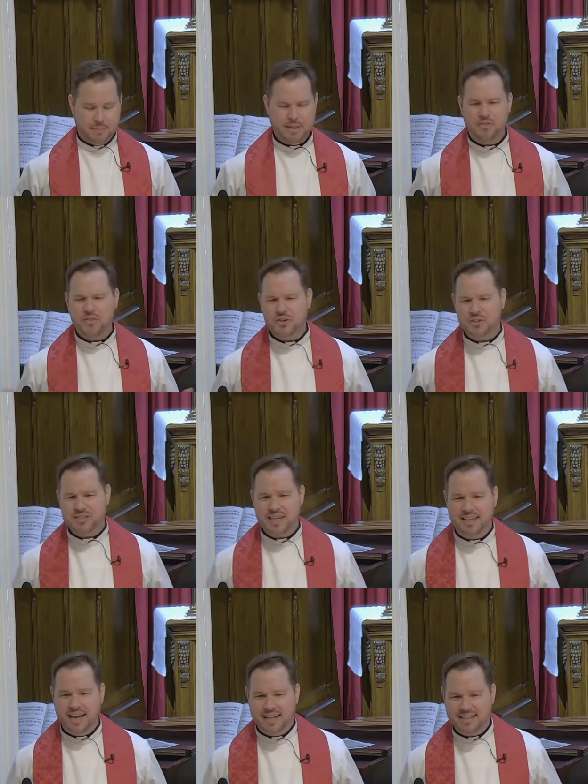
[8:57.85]
I mean,
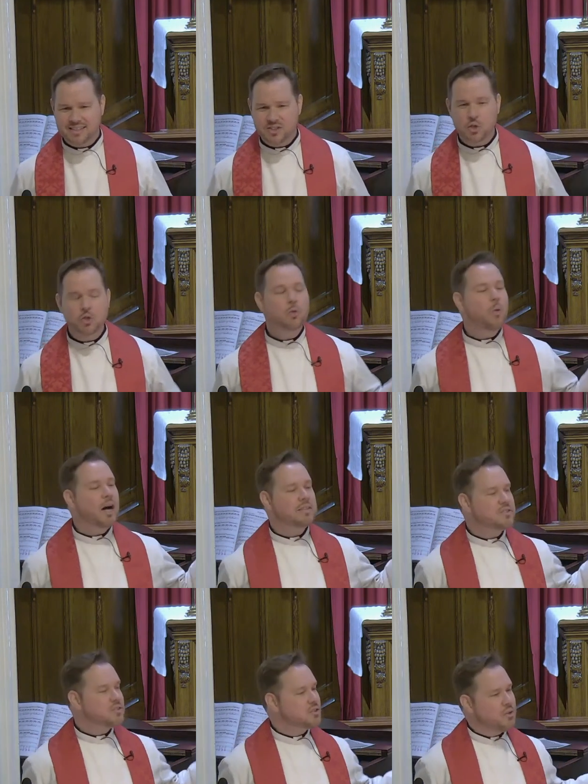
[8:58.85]
Thursday night, who
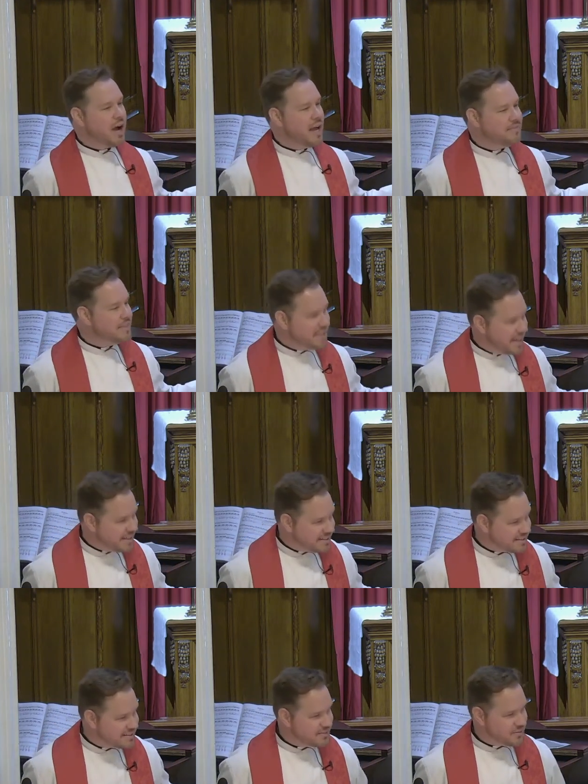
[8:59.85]
wants to drive at night,
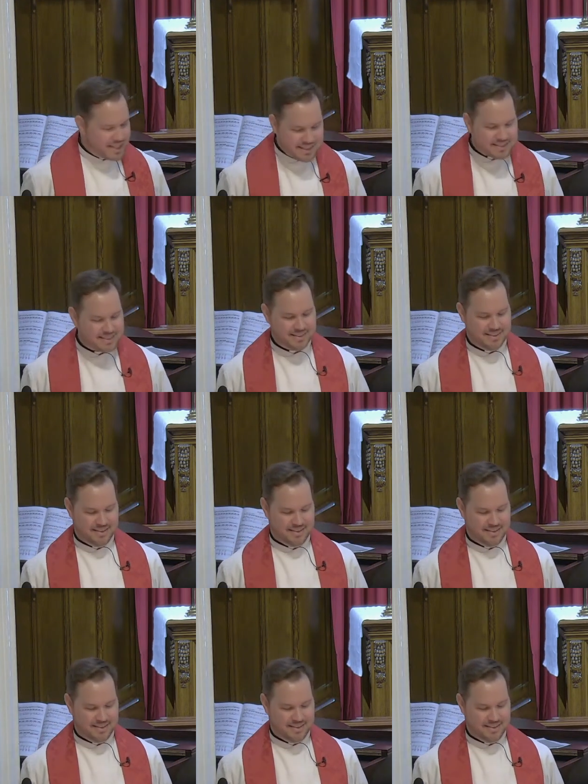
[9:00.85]
right?